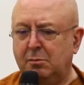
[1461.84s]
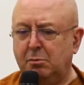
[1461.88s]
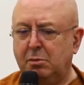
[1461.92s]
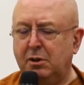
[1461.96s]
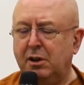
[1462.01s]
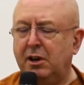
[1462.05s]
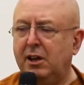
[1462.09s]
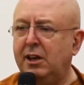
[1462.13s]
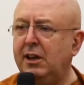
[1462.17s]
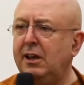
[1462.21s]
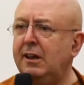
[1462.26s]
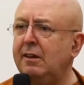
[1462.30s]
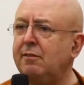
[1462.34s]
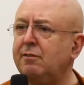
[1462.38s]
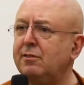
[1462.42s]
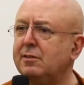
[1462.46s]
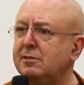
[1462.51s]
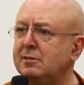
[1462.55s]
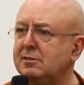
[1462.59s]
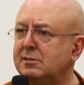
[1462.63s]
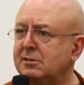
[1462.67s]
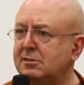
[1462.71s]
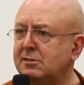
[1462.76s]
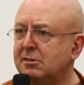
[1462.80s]
But
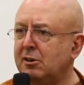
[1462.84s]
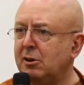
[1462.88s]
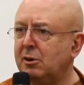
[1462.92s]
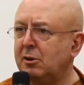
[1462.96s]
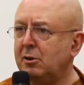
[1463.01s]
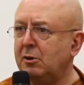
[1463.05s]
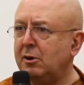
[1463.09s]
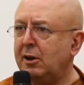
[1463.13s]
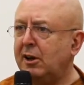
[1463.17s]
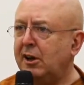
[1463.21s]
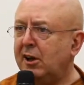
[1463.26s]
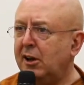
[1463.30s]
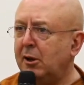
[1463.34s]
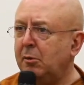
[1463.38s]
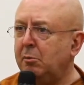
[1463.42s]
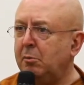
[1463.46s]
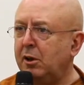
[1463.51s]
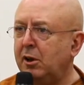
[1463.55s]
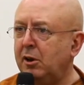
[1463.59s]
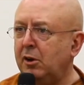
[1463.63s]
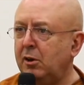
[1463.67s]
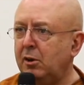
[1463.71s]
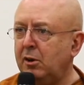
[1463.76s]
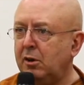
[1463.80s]
even so, how
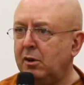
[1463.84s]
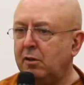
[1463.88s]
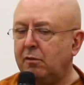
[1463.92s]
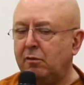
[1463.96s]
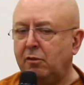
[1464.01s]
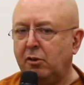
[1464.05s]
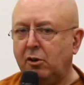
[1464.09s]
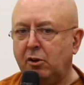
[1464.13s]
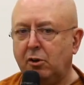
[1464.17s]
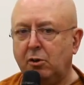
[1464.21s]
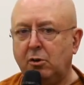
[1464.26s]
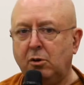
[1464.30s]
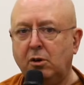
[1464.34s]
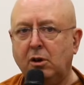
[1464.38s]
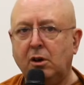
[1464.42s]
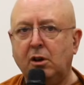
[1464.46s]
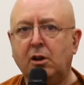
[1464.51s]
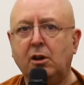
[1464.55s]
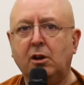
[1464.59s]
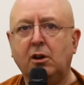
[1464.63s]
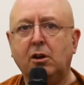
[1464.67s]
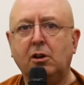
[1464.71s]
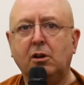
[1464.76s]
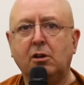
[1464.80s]
many of you,
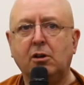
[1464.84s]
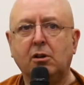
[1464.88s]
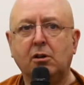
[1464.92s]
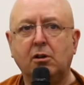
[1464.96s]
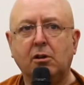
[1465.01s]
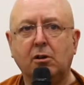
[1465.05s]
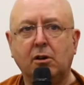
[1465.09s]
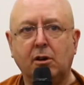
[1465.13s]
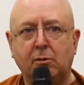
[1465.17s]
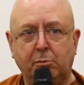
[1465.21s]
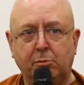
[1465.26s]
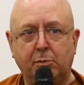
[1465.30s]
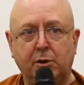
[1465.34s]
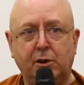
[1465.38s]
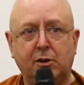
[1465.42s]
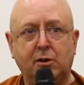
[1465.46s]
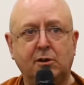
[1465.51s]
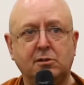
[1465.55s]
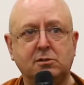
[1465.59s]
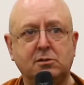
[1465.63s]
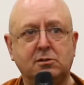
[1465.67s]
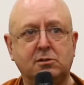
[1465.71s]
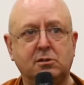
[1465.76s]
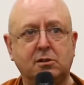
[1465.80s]

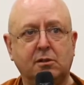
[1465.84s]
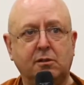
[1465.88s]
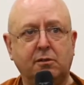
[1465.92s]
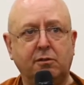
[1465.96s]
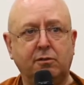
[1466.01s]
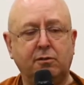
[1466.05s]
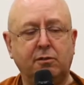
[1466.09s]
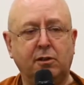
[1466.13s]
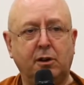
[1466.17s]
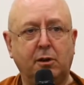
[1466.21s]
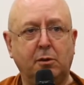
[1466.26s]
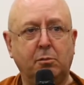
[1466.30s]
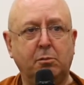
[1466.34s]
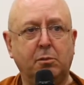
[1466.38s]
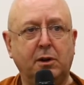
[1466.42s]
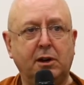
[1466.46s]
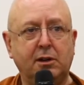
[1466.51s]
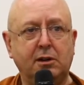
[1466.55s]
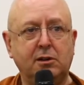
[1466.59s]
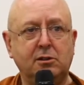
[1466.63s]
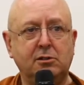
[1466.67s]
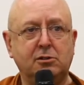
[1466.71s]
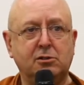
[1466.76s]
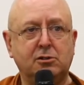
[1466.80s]
because of
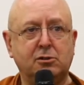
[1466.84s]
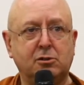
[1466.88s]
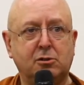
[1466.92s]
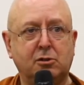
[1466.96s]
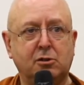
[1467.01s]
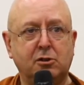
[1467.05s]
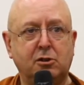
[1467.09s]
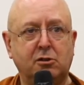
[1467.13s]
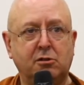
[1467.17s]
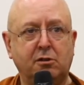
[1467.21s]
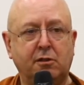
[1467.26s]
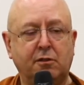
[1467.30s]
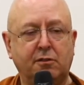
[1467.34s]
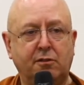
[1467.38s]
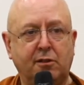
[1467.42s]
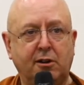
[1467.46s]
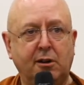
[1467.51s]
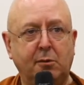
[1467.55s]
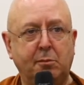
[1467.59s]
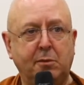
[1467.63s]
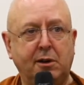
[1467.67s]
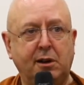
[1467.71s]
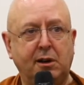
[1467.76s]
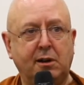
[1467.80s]
making sure you're
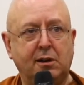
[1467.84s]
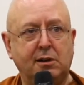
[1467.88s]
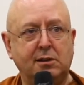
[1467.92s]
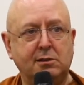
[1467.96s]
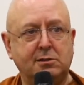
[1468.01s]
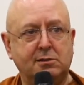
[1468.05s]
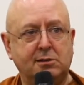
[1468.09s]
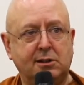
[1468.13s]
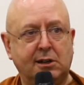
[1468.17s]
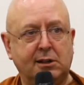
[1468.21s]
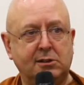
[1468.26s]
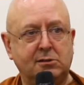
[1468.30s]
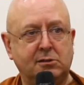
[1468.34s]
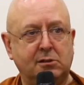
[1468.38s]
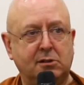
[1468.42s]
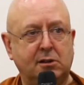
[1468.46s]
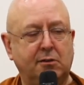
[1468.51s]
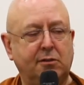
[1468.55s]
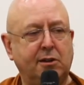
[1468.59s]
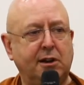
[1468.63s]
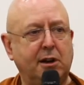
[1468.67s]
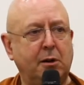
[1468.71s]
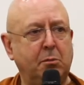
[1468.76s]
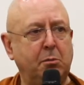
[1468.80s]
environmentally
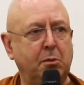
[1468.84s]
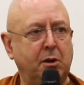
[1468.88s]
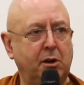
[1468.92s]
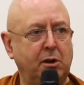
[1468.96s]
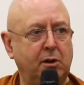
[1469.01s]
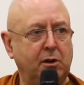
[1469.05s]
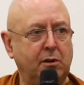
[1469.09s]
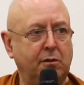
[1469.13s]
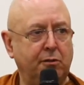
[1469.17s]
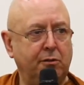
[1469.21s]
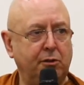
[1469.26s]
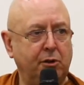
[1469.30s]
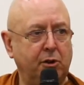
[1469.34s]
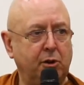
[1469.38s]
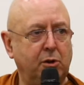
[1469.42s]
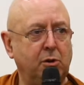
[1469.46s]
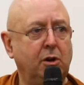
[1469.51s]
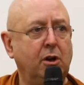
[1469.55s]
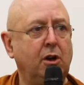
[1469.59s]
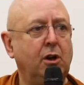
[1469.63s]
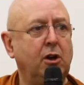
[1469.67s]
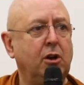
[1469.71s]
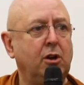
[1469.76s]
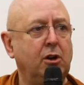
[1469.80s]
sensitive, how many of you
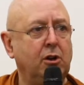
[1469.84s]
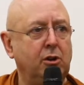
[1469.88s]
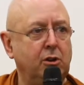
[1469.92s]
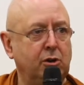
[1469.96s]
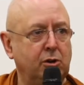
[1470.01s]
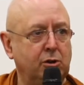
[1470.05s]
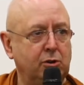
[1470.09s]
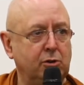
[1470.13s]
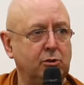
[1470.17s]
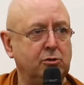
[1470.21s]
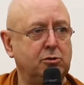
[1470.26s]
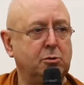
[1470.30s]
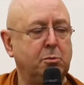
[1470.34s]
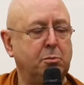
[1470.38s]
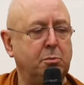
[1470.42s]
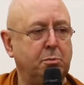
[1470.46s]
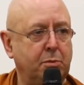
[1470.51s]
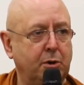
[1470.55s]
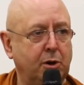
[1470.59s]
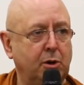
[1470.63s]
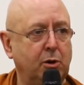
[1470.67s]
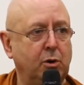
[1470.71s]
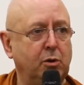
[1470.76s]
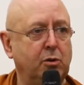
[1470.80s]
use
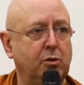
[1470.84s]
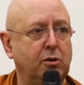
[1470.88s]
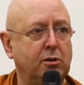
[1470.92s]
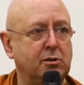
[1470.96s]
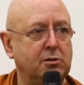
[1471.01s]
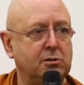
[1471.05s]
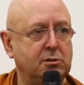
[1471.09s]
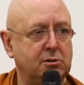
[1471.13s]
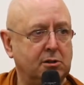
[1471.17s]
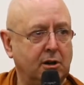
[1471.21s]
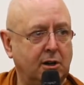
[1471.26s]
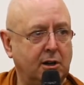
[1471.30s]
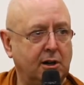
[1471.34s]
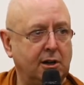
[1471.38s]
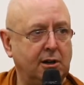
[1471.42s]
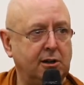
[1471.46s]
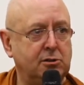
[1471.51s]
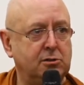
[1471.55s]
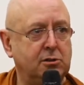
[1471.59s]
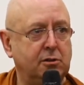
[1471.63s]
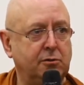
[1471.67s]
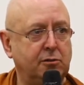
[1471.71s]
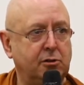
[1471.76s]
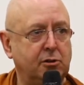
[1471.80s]
both
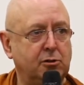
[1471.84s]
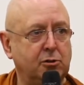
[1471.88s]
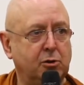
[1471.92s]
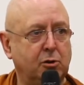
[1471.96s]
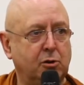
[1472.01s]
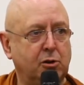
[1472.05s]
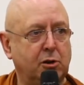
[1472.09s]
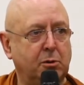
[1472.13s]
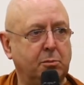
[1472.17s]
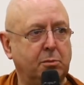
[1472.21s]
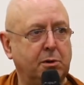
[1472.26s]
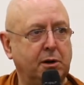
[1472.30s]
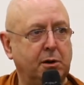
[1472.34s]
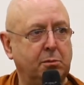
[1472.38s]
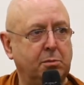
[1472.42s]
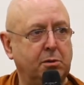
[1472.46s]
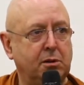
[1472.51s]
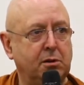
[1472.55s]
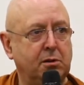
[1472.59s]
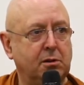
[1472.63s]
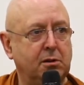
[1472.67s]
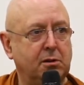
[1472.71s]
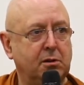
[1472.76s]
sides of the toilet paper?